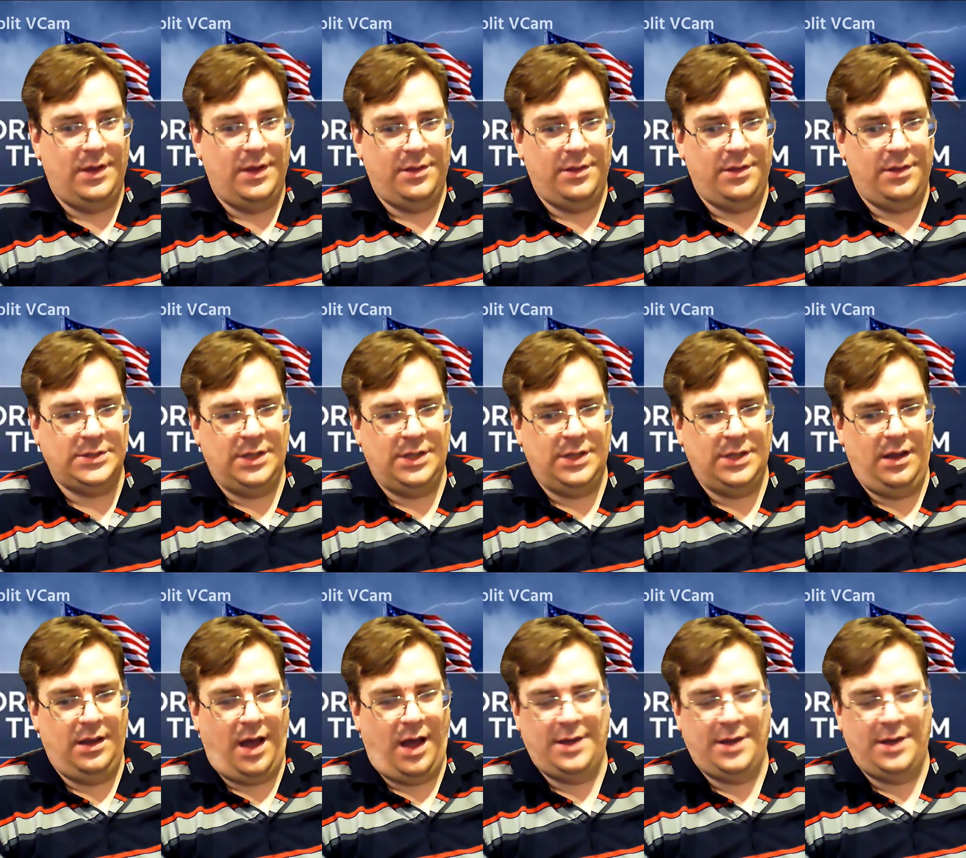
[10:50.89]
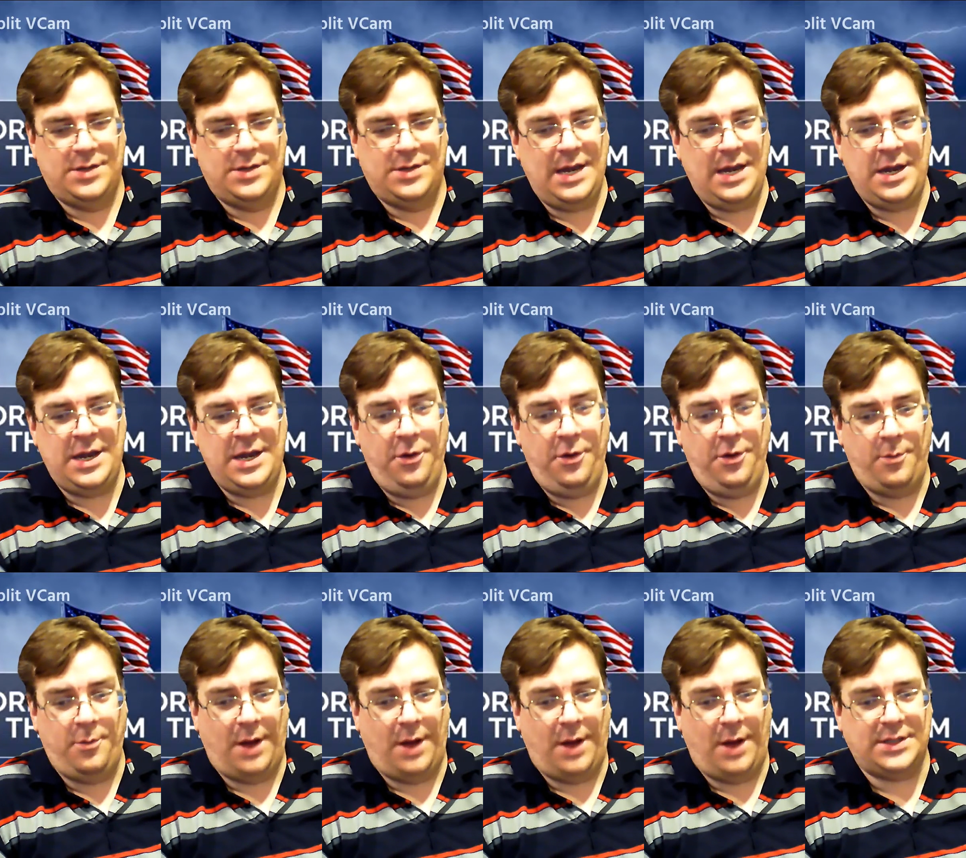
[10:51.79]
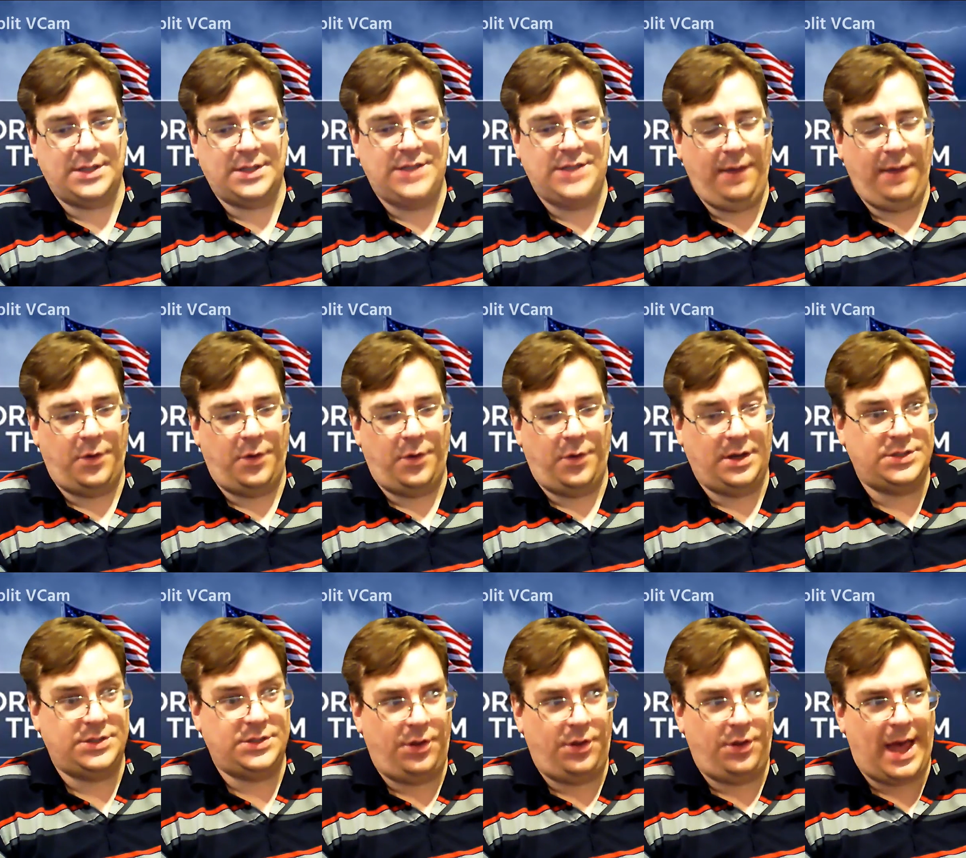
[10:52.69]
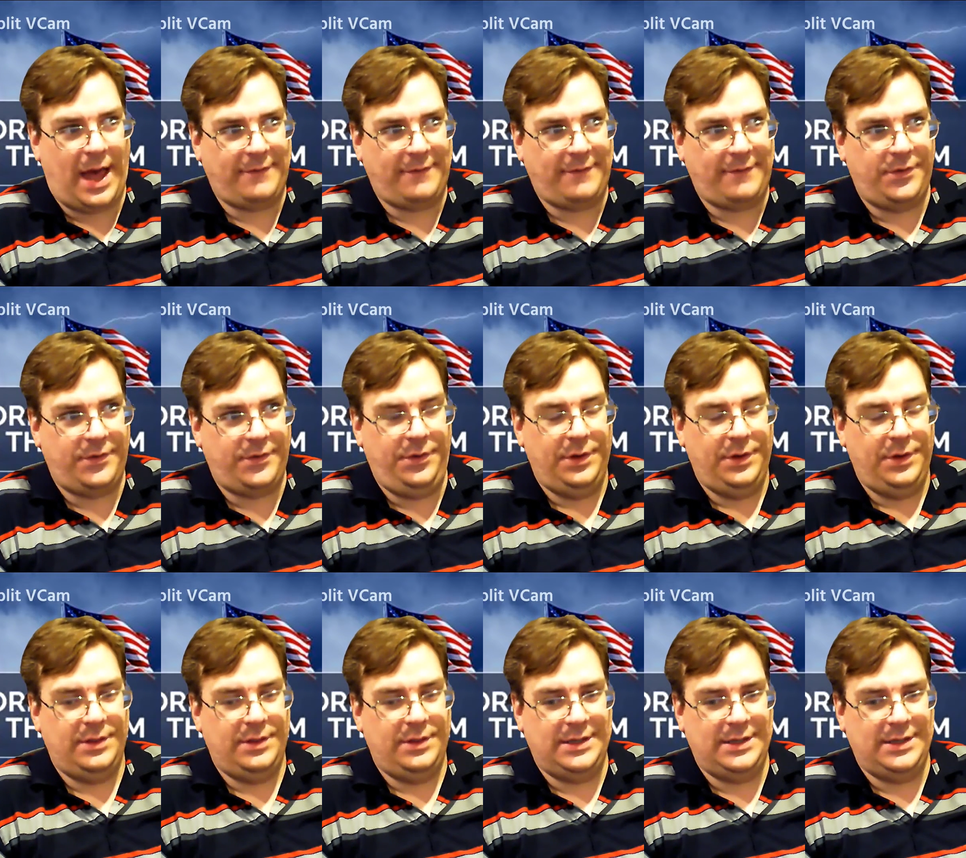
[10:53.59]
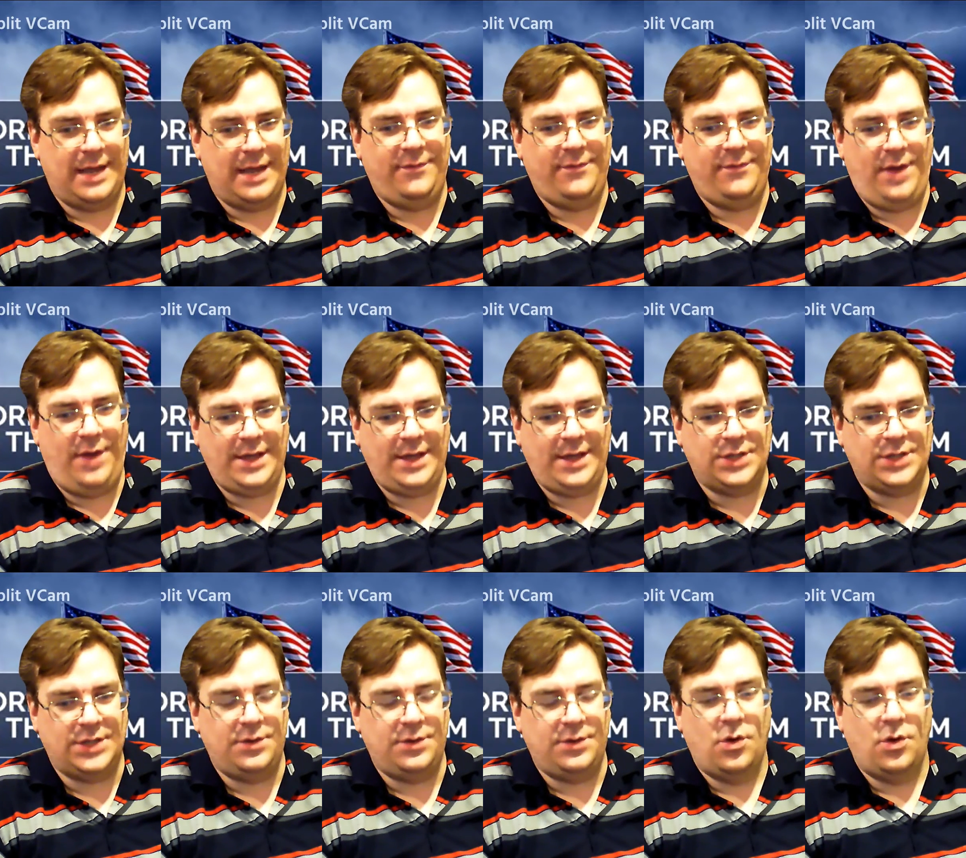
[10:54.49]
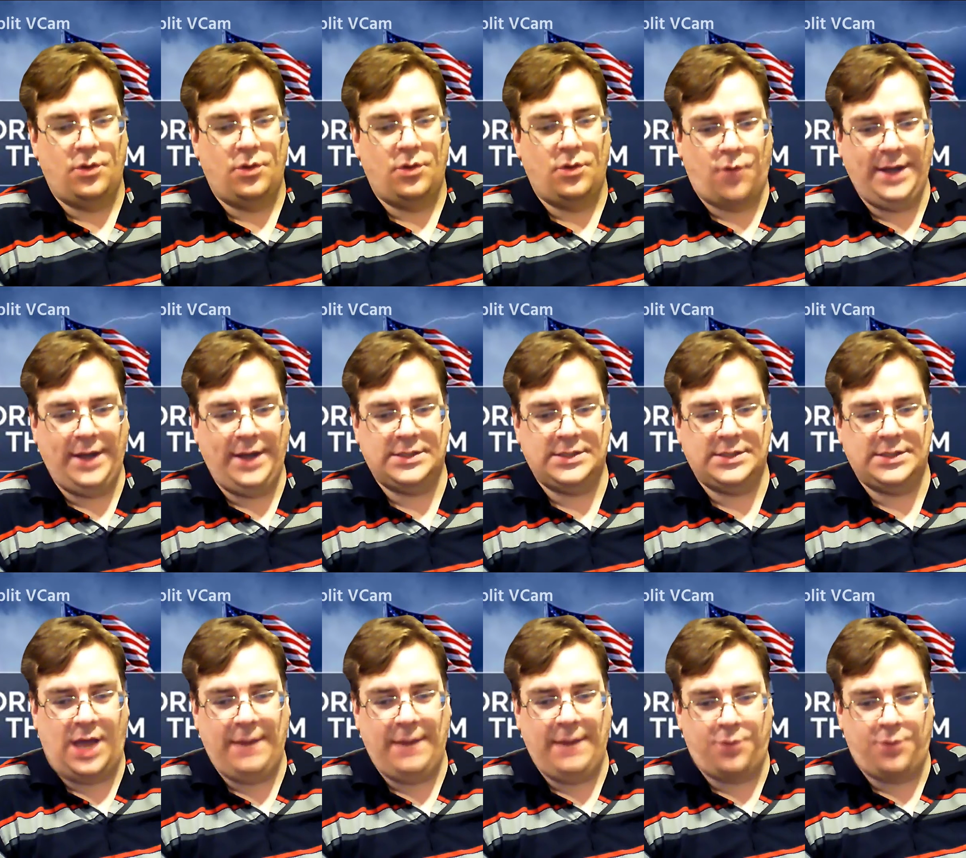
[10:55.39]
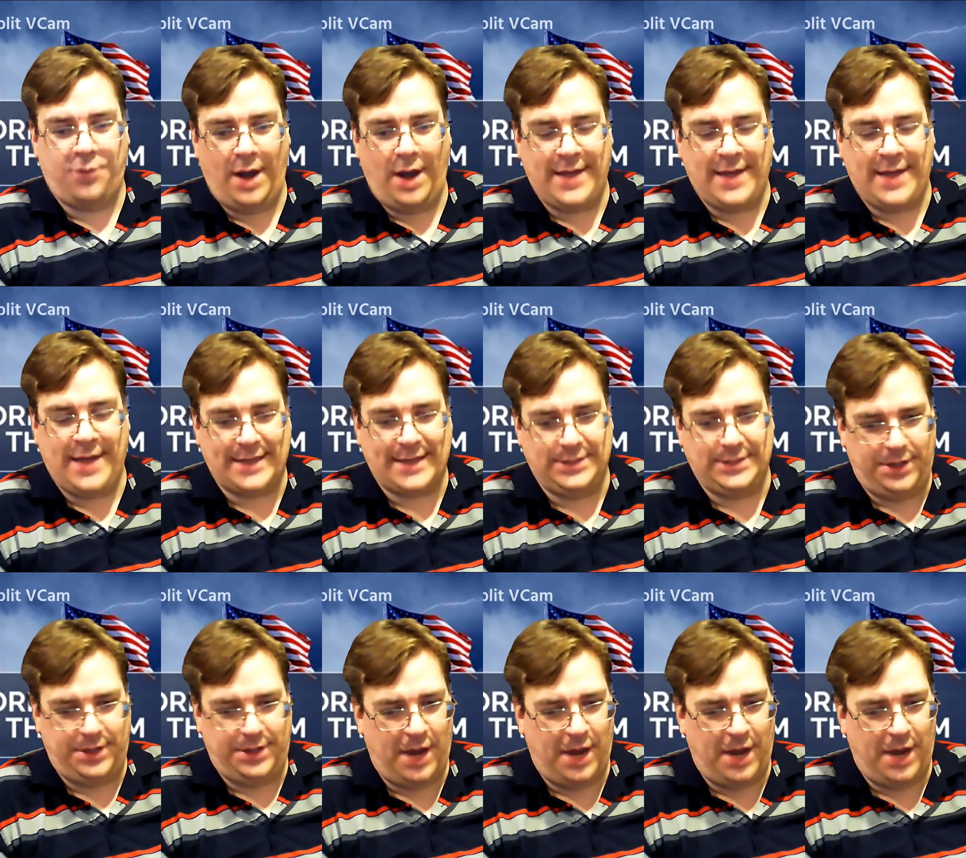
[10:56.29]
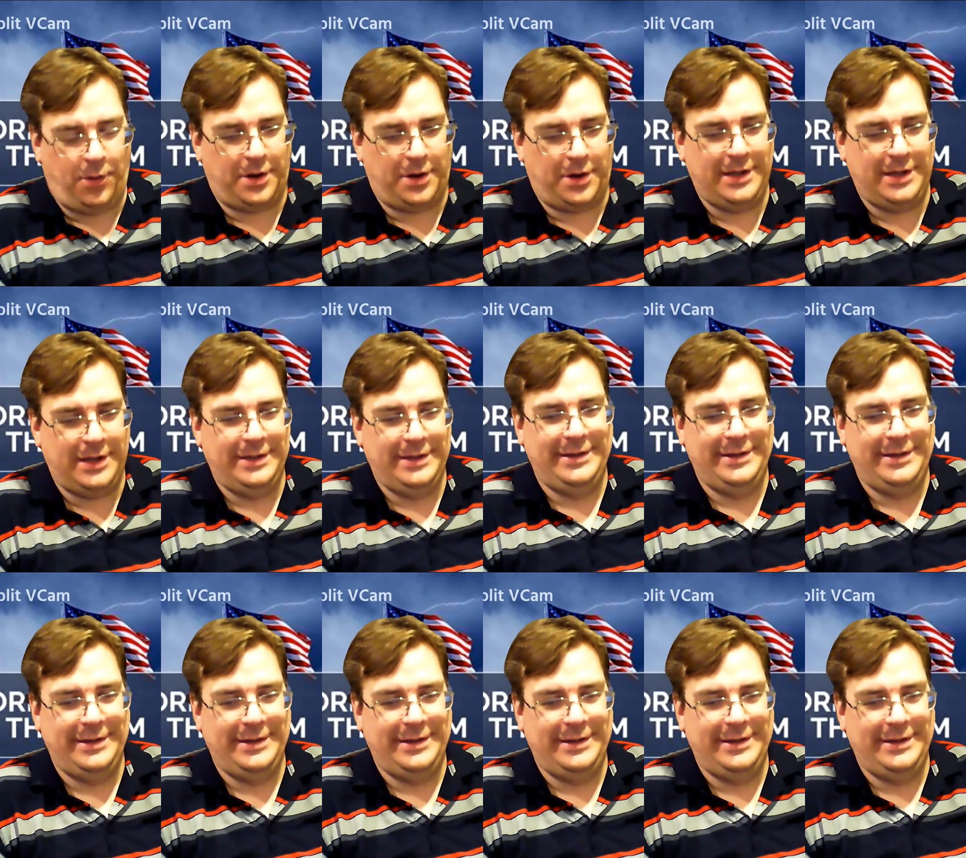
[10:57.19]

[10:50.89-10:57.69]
I didn't hear about this network until after the day of election, Right Side Broadcasting Network.